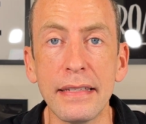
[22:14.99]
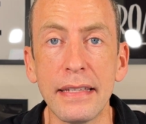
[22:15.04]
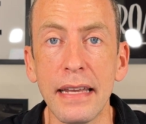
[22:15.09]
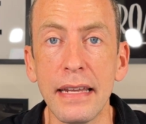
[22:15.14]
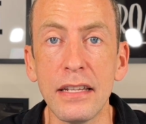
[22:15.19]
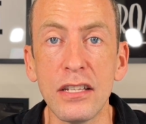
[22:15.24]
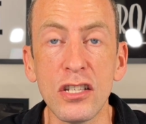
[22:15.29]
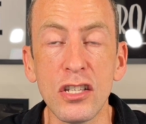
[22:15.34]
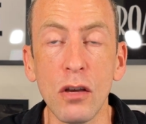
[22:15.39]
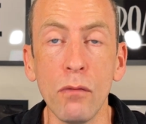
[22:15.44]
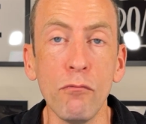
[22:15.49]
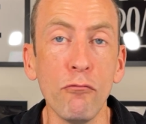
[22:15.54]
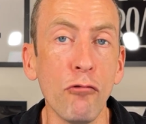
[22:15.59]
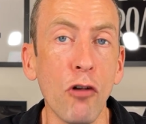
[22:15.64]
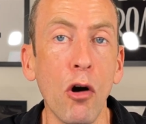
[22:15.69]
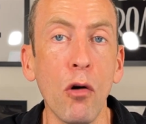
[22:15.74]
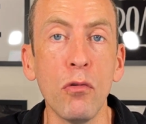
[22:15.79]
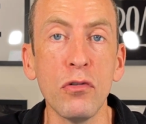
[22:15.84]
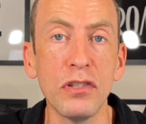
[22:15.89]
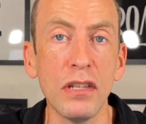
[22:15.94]
In some
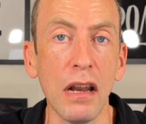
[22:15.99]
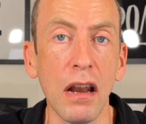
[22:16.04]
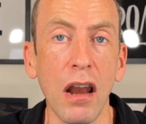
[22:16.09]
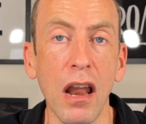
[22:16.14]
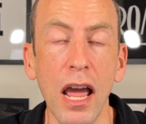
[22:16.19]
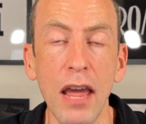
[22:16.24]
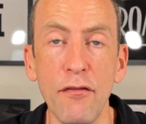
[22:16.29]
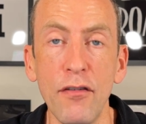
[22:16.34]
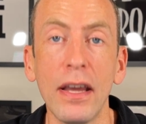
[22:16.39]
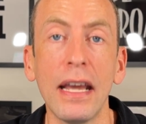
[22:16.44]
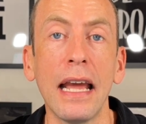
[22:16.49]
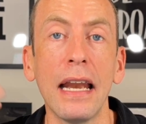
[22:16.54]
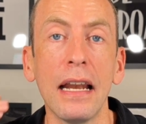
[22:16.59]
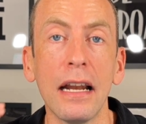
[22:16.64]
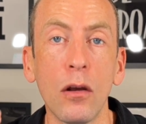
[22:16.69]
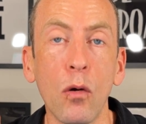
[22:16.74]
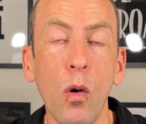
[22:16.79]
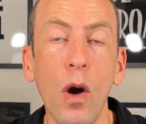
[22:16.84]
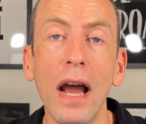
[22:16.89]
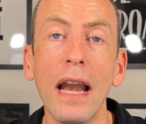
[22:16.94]
roles in life, it can
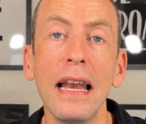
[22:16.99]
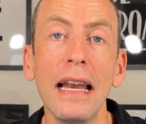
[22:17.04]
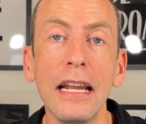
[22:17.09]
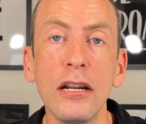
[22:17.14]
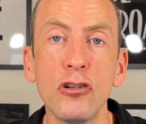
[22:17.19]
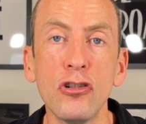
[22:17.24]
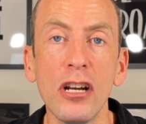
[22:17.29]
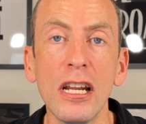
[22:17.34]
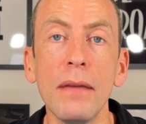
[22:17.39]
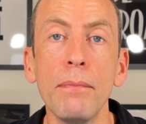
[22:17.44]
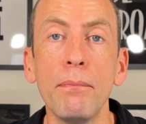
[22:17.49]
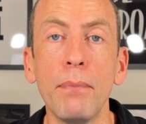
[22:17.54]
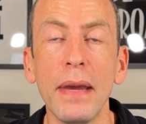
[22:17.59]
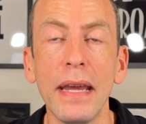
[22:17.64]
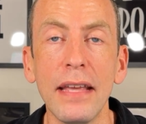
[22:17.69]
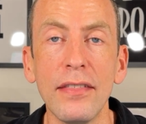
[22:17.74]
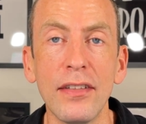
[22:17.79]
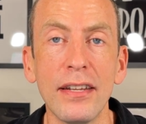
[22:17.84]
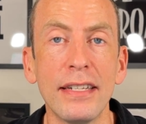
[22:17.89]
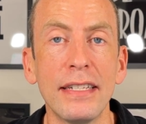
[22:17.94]
quite literally
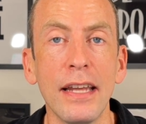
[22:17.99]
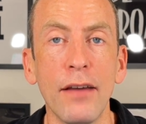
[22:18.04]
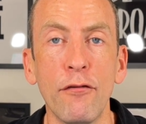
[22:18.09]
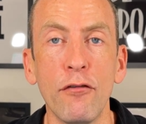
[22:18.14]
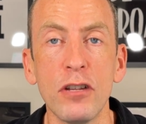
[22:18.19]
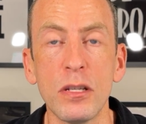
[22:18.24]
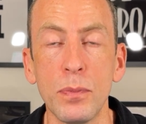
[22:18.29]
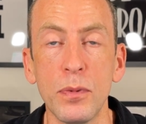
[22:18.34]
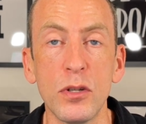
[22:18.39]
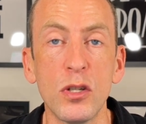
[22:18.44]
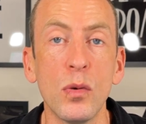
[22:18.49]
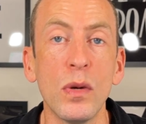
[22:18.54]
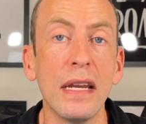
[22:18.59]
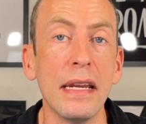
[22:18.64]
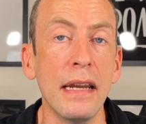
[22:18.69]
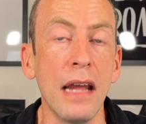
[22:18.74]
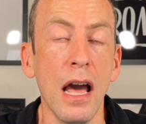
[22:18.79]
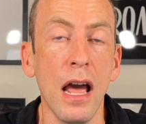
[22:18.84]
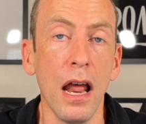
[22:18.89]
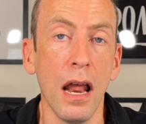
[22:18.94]
be the difference
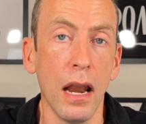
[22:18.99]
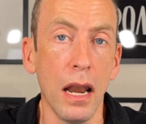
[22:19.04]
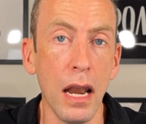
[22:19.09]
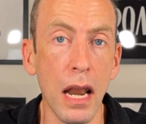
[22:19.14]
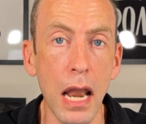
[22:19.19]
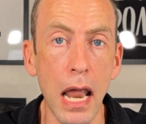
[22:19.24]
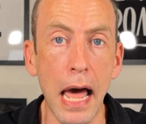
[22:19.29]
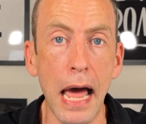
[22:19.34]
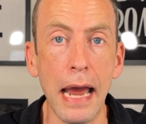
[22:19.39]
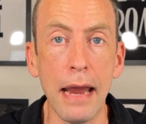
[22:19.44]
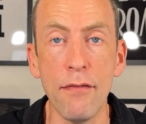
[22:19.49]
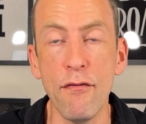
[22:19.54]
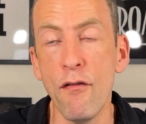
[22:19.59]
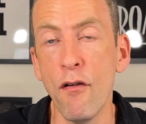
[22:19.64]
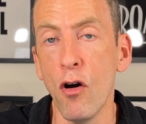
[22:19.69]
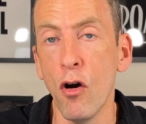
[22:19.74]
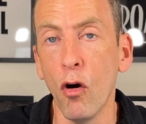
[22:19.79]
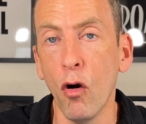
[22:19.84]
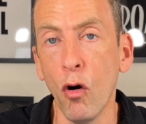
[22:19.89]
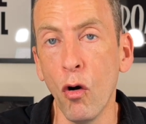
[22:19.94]
between life
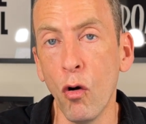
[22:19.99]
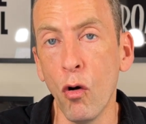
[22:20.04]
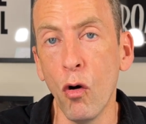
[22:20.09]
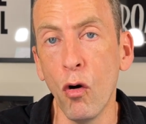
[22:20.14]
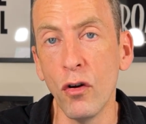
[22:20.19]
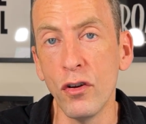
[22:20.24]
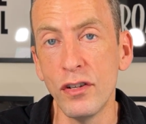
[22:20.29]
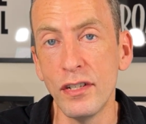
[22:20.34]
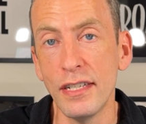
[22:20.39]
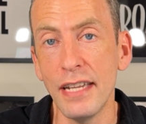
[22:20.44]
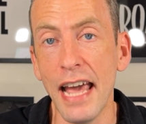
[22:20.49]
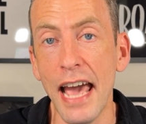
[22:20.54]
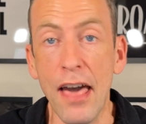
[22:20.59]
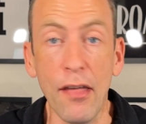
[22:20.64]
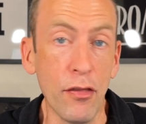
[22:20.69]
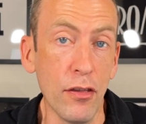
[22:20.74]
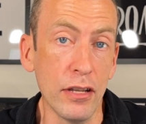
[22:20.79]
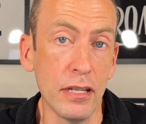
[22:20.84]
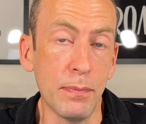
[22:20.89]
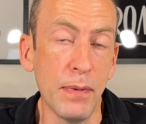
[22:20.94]
or
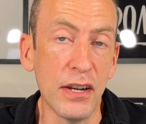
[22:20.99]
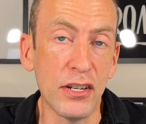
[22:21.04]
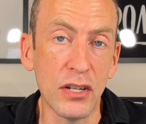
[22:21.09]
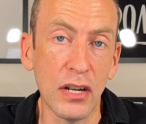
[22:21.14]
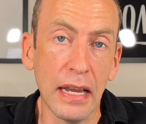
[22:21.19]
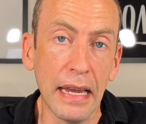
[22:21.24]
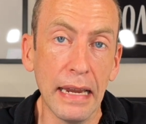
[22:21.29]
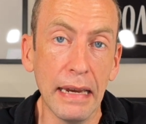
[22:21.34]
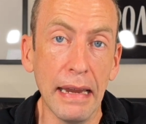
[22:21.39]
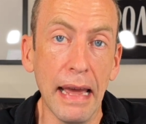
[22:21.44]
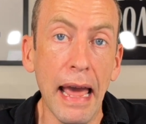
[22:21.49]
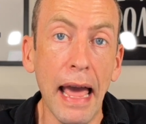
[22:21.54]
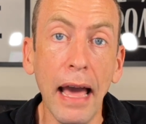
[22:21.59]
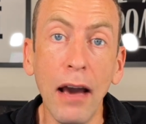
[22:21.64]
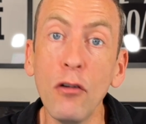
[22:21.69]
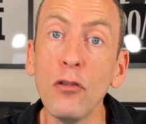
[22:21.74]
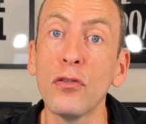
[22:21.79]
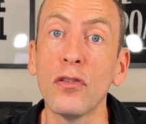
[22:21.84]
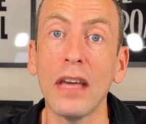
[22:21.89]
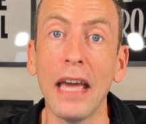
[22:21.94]
death, especially in
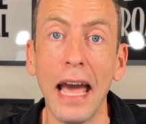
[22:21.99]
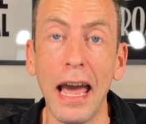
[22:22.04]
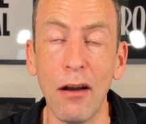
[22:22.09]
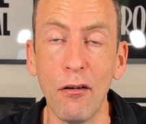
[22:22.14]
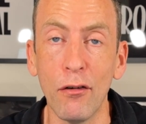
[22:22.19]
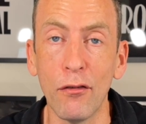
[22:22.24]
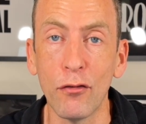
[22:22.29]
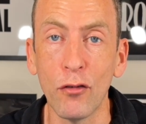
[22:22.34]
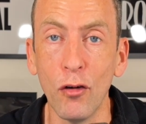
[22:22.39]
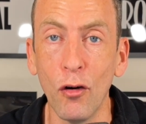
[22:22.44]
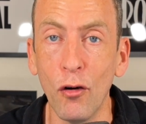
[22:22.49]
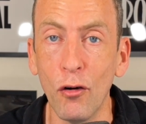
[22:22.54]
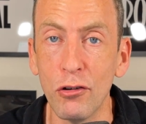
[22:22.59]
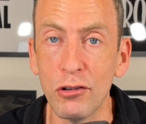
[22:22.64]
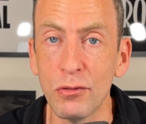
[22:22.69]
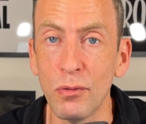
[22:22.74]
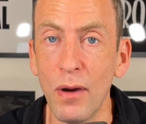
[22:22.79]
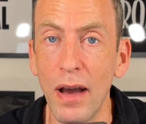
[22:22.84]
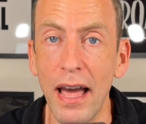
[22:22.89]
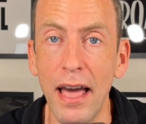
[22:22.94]
healthcare, of
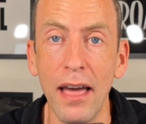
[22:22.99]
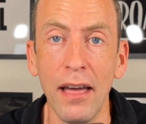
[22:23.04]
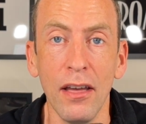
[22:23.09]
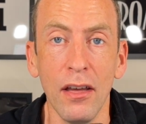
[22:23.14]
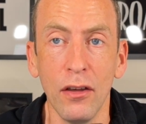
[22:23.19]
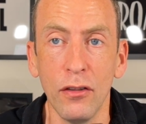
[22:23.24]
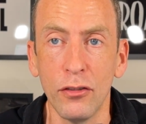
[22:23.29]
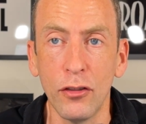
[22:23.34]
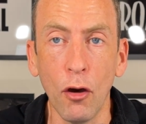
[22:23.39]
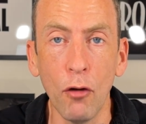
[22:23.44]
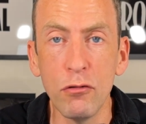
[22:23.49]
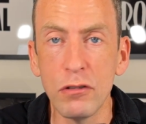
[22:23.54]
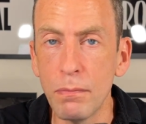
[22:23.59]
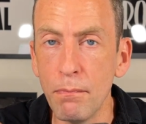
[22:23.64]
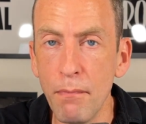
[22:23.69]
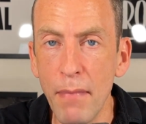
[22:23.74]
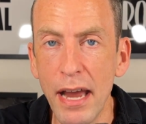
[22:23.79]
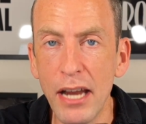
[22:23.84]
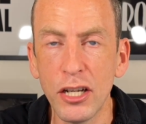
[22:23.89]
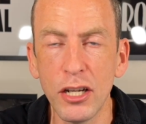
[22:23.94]
course, where those
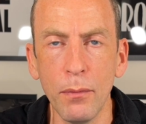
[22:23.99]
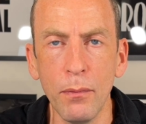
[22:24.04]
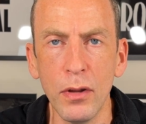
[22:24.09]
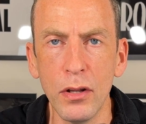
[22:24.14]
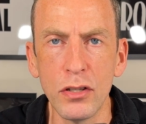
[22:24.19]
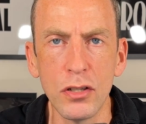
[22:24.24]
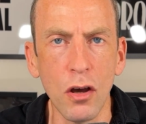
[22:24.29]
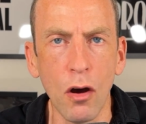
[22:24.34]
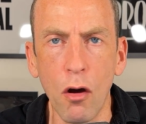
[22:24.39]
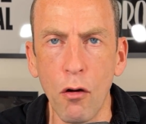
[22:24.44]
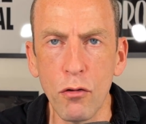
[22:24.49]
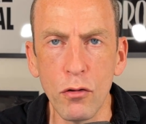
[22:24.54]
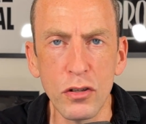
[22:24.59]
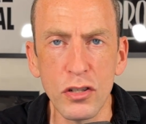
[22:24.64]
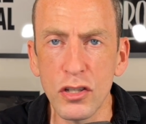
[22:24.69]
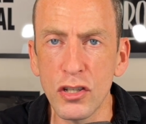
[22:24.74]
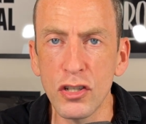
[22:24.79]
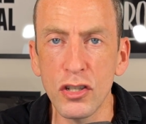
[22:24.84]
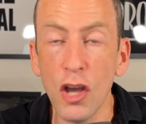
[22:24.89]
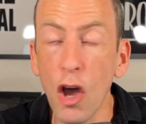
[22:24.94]
measurements are
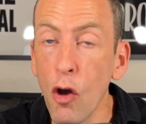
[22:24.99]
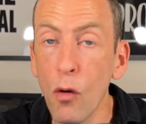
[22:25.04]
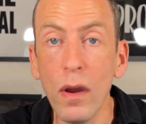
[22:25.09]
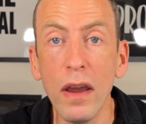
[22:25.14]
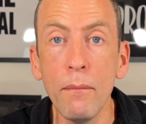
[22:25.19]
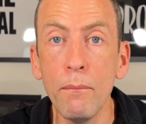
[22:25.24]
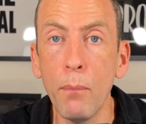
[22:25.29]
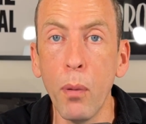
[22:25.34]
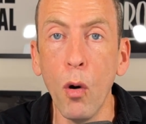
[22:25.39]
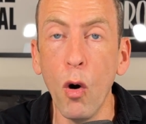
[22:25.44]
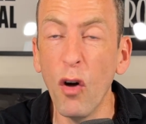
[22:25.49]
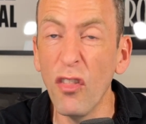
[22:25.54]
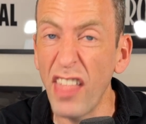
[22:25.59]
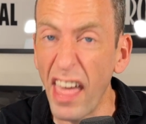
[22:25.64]
so important.